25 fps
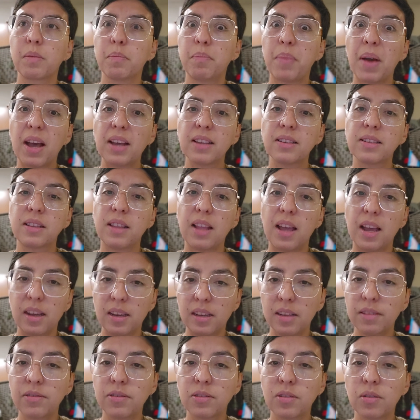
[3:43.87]
past
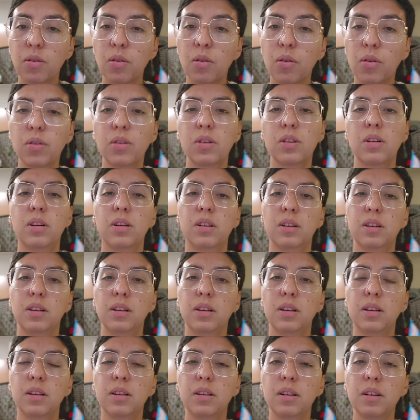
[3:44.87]
lives or
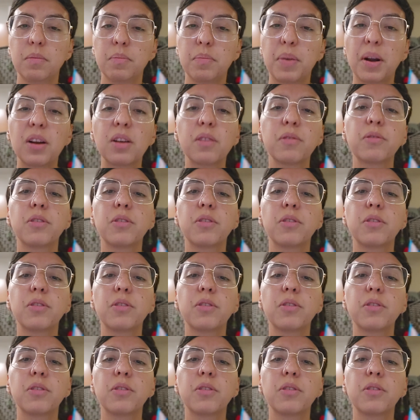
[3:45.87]
part